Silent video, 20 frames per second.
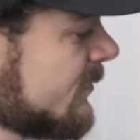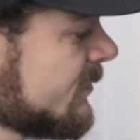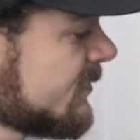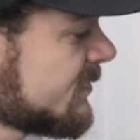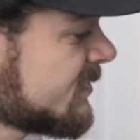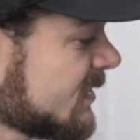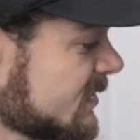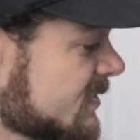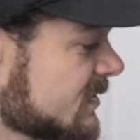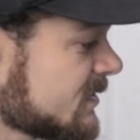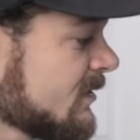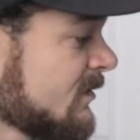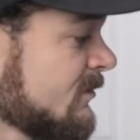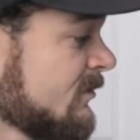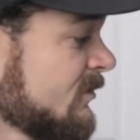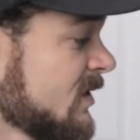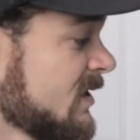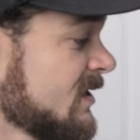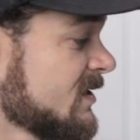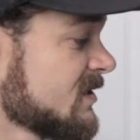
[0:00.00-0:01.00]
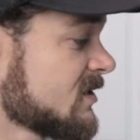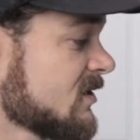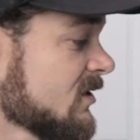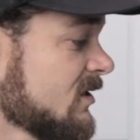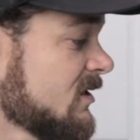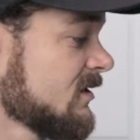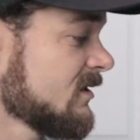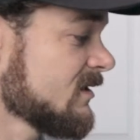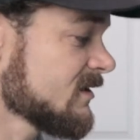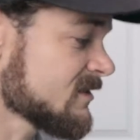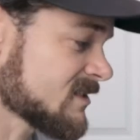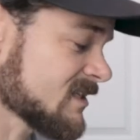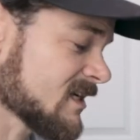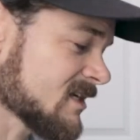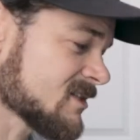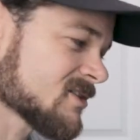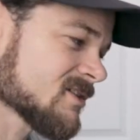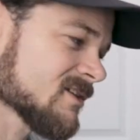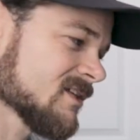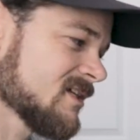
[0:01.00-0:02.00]
system is gonna
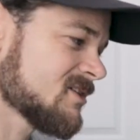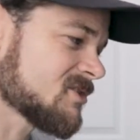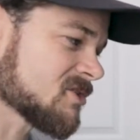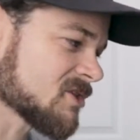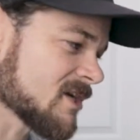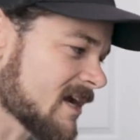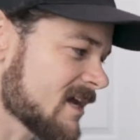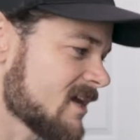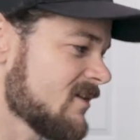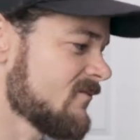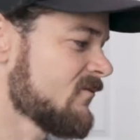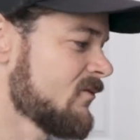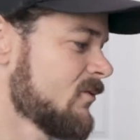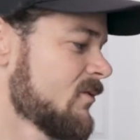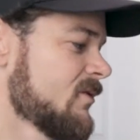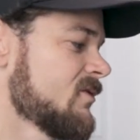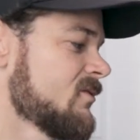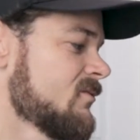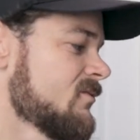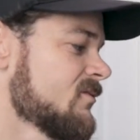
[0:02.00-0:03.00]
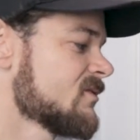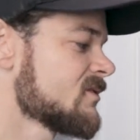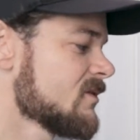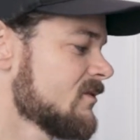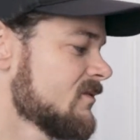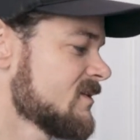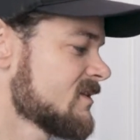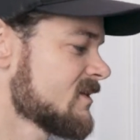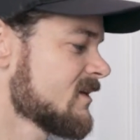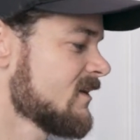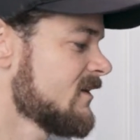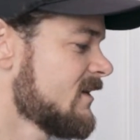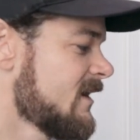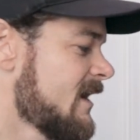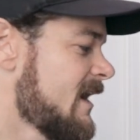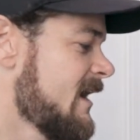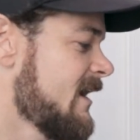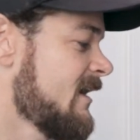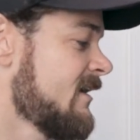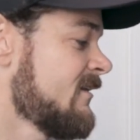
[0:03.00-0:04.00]
essentially check it for you. So it's gonna
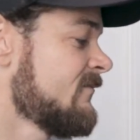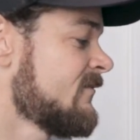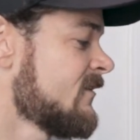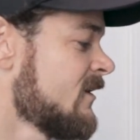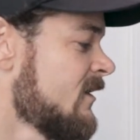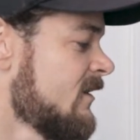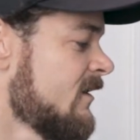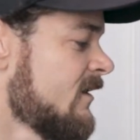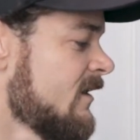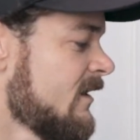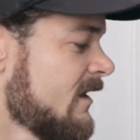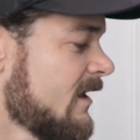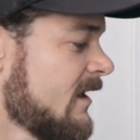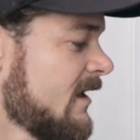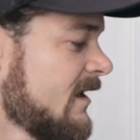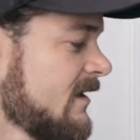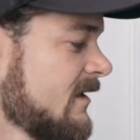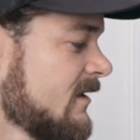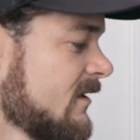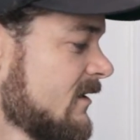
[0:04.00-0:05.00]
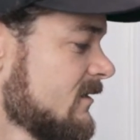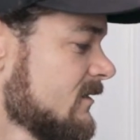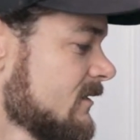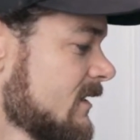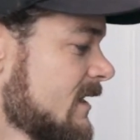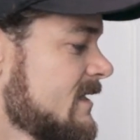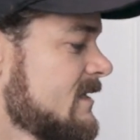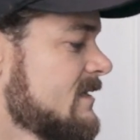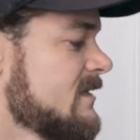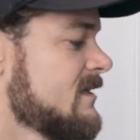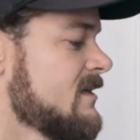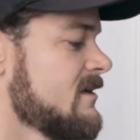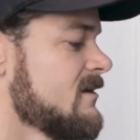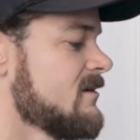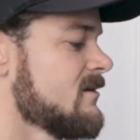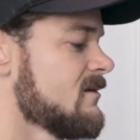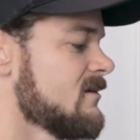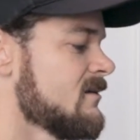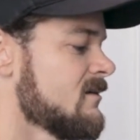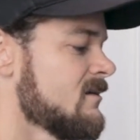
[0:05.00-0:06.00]
have a light
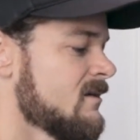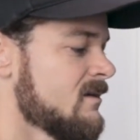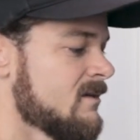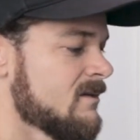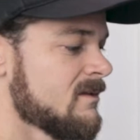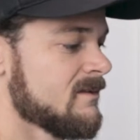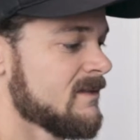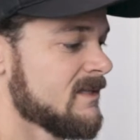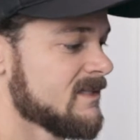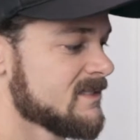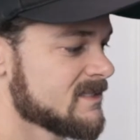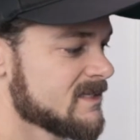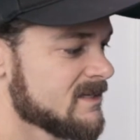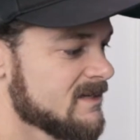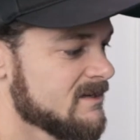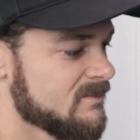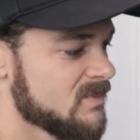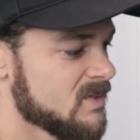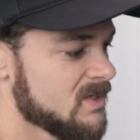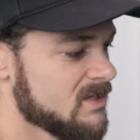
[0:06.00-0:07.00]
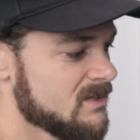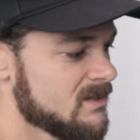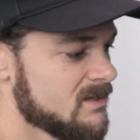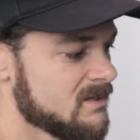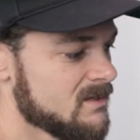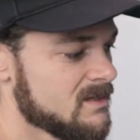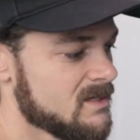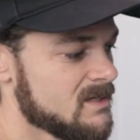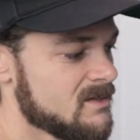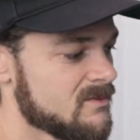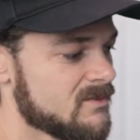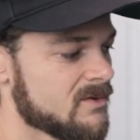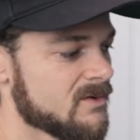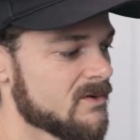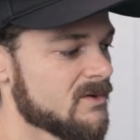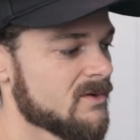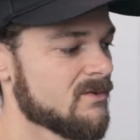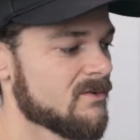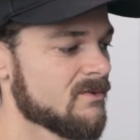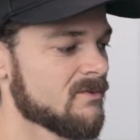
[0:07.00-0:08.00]
here that's gonna be
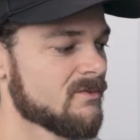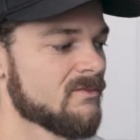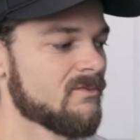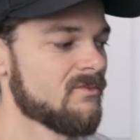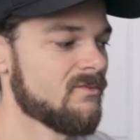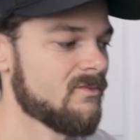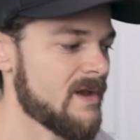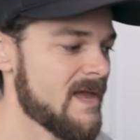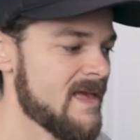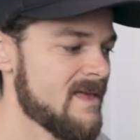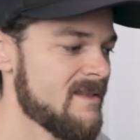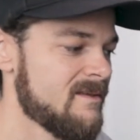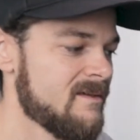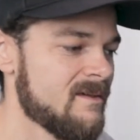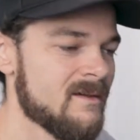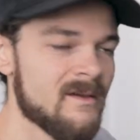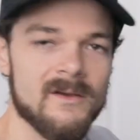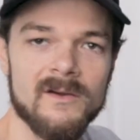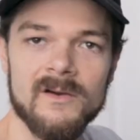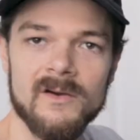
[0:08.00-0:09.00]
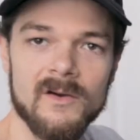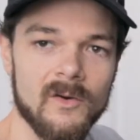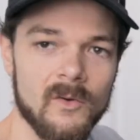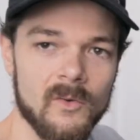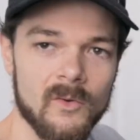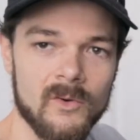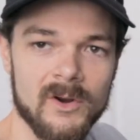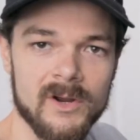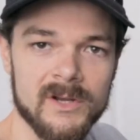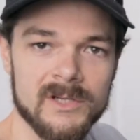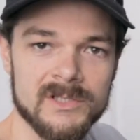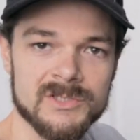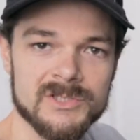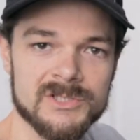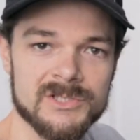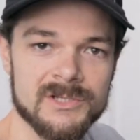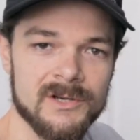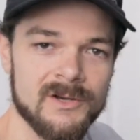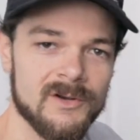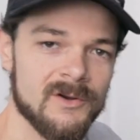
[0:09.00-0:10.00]
either red,
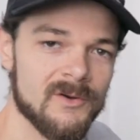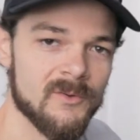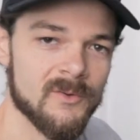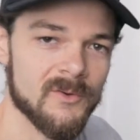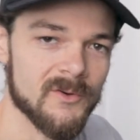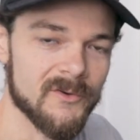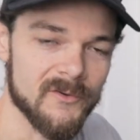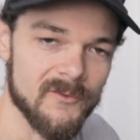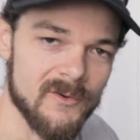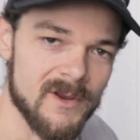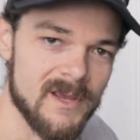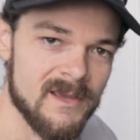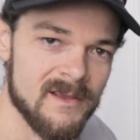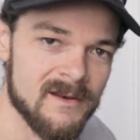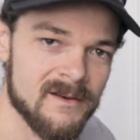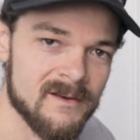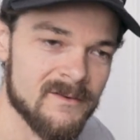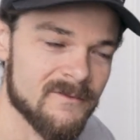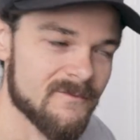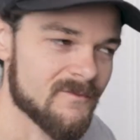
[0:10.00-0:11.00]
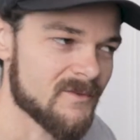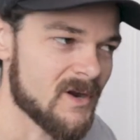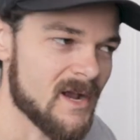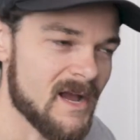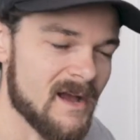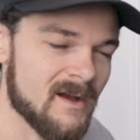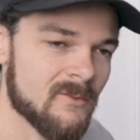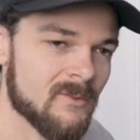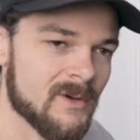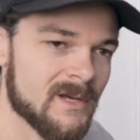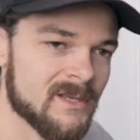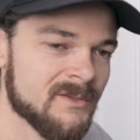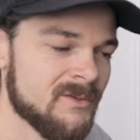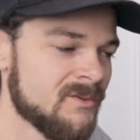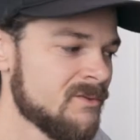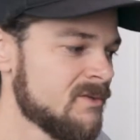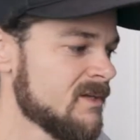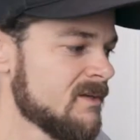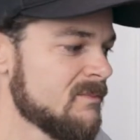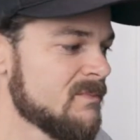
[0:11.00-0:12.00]
orange, or green for how well
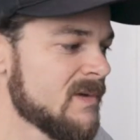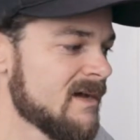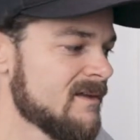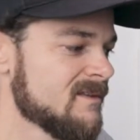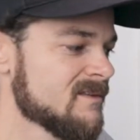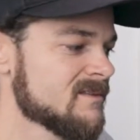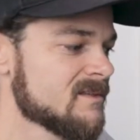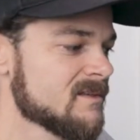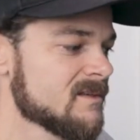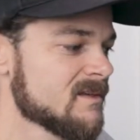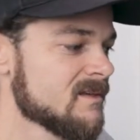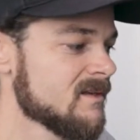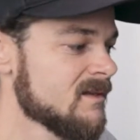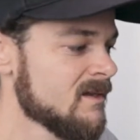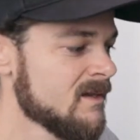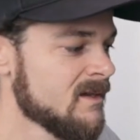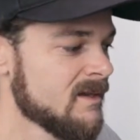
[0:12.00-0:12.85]
you did balancing it.